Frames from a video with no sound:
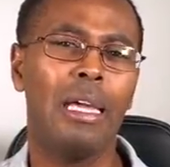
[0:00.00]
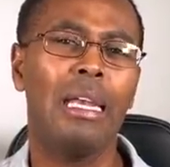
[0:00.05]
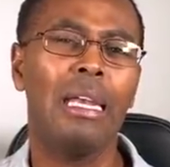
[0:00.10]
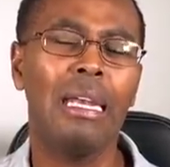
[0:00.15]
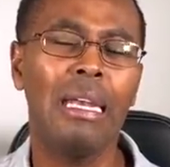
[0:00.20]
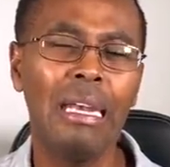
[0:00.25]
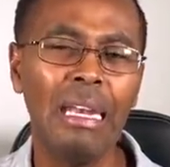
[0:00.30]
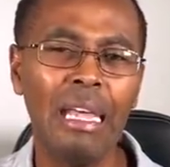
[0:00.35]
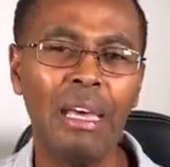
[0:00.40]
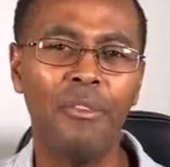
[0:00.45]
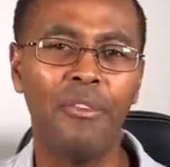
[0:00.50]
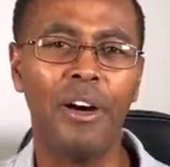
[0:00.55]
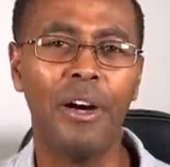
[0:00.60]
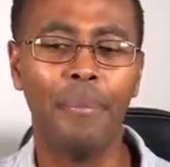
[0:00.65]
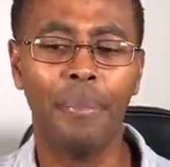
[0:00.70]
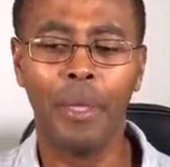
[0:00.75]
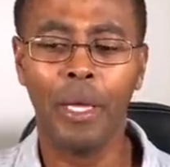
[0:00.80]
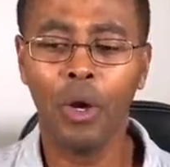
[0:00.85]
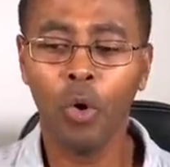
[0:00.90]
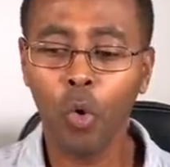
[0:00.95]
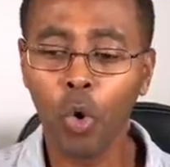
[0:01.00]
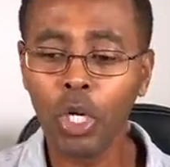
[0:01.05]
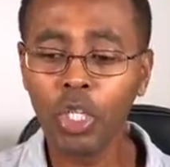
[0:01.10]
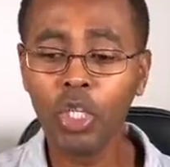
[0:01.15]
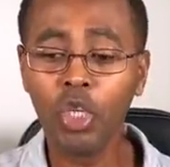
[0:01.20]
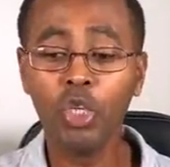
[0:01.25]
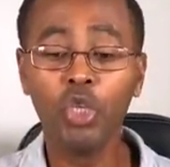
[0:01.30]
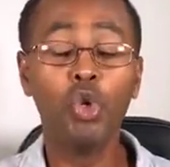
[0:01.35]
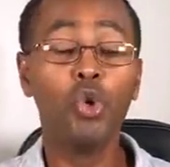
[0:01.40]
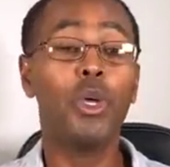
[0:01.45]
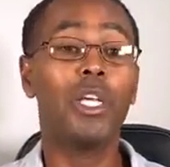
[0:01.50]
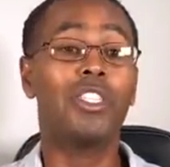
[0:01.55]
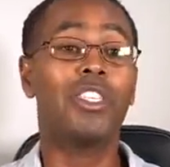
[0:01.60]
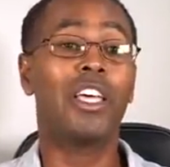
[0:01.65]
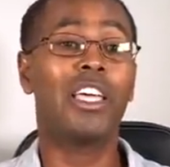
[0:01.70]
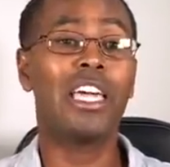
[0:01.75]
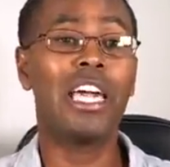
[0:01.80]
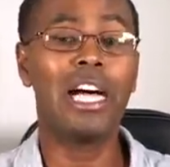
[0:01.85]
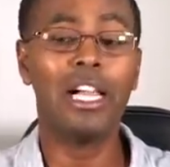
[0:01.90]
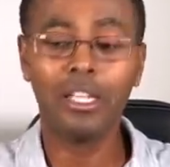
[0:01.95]
Never. What you do as a
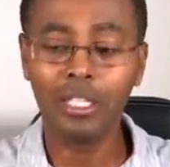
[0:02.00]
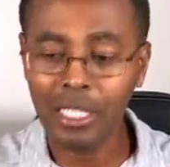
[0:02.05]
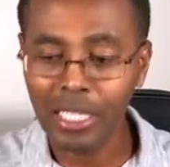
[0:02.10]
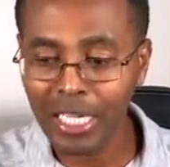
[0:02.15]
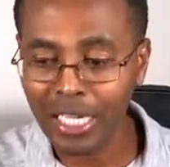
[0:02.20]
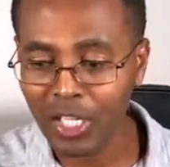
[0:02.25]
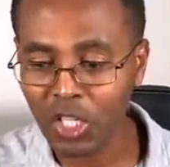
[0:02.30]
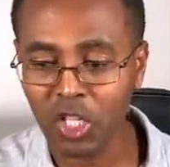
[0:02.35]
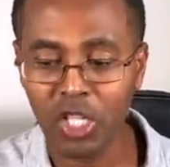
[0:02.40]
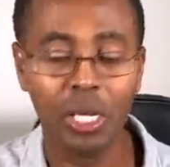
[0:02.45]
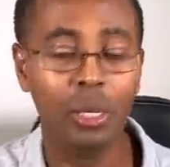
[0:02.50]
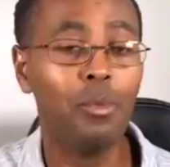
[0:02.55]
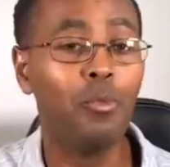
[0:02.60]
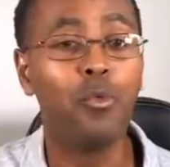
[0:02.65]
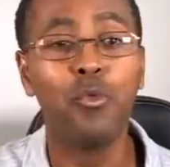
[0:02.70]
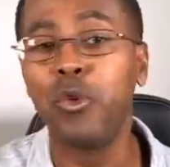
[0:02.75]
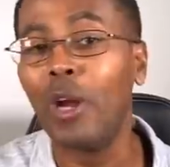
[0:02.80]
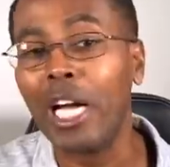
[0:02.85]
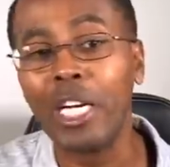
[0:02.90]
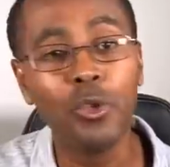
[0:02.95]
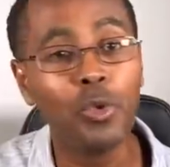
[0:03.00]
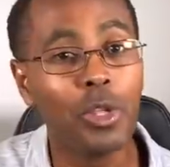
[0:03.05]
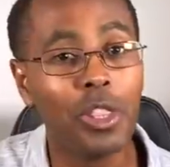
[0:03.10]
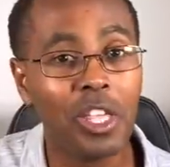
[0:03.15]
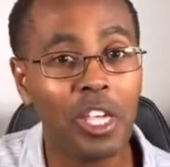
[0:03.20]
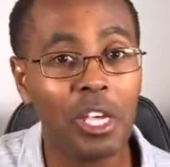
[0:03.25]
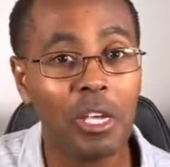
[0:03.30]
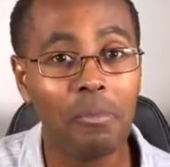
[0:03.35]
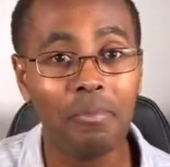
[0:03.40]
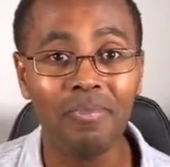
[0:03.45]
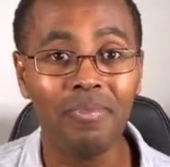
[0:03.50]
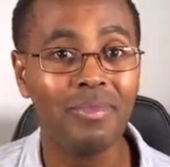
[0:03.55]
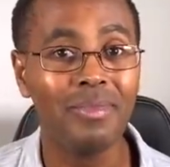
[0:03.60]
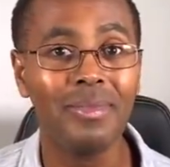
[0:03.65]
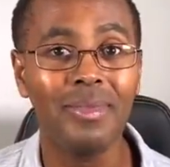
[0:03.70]
girl, tease him, flirt with him,